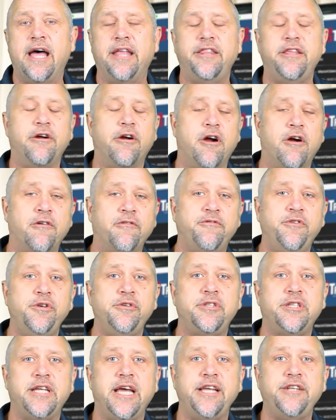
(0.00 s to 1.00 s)
There are a
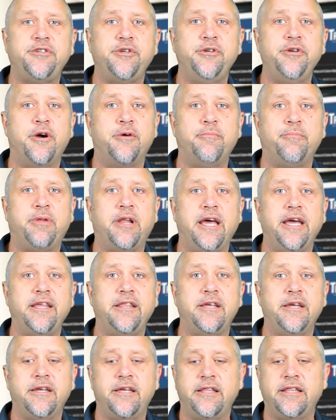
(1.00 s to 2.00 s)
few states who don't play
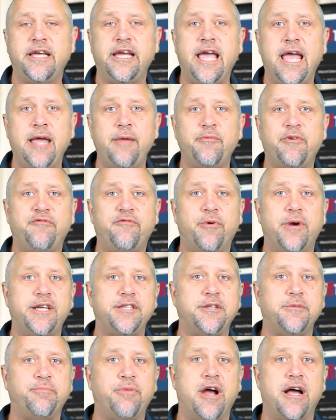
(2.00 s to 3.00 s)
the game of
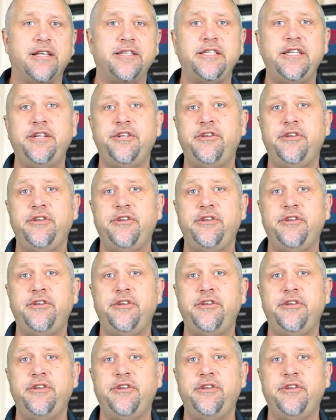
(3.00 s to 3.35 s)
Reciprocity,